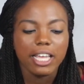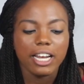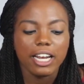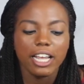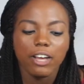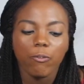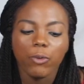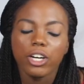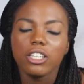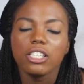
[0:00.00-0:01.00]
But
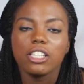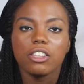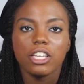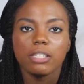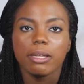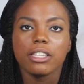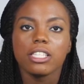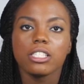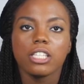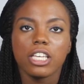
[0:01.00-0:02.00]
one of the things
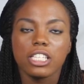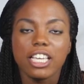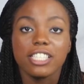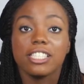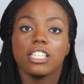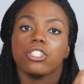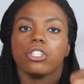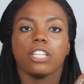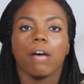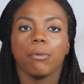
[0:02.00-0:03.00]
about this is it
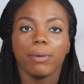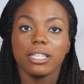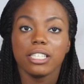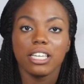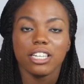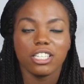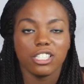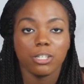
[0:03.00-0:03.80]
sits on top of my skin.